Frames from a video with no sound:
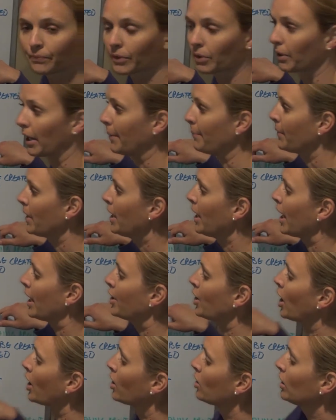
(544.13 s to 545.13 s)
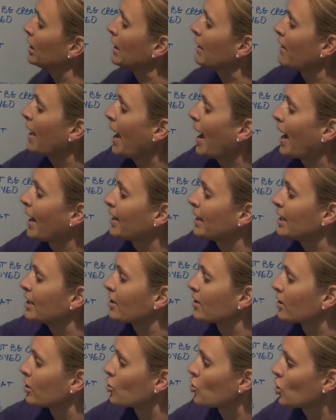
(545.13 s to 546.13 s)
Okay, and not only that,
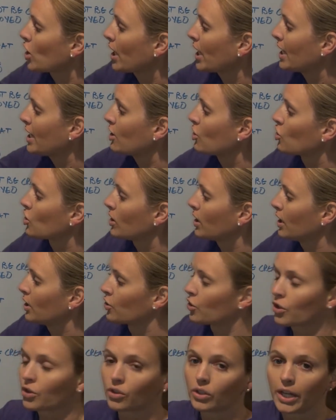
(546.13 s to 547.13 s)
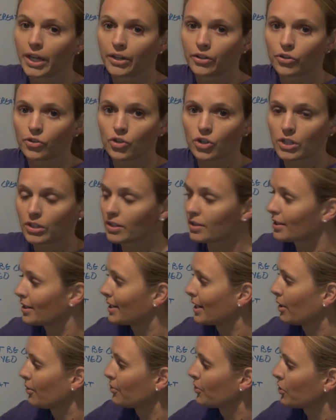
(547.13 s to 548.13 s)
it's the change in internal energy, this
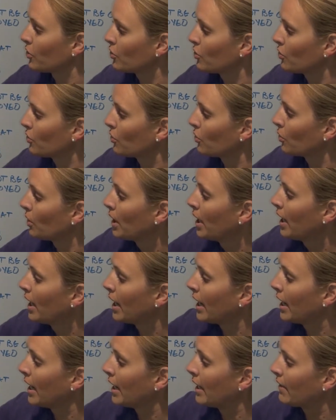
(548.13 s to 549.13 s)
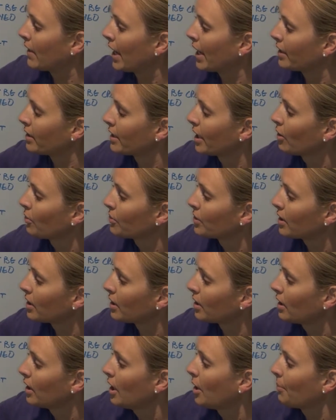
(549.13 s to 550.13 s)
delta U, and that
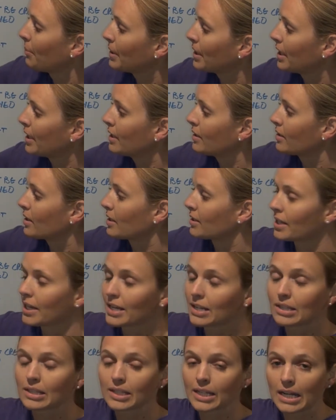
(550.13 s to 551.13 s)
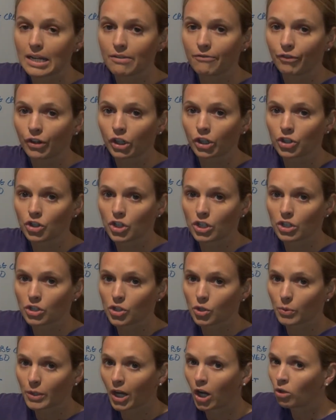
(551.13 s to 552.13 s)
delta means it's a state function.
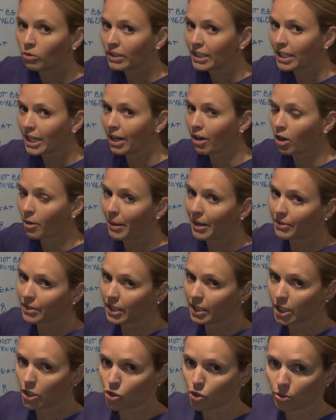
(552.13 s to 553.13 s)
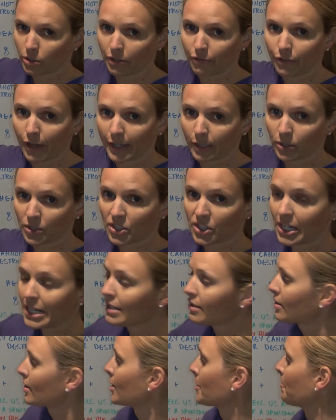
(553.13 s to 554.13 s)
So we only care about the initial and the final
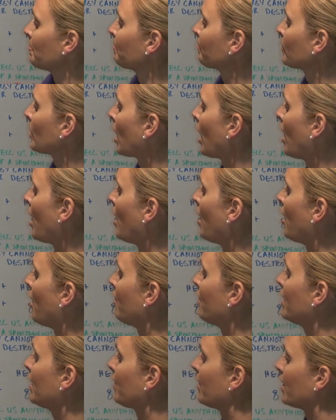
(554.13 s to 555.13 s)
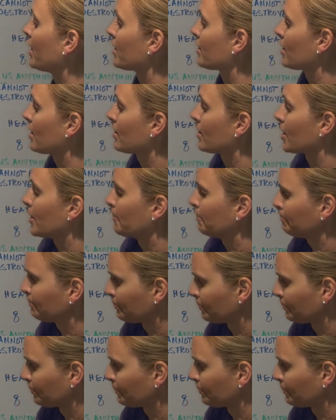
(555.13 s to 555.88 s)
states of the system.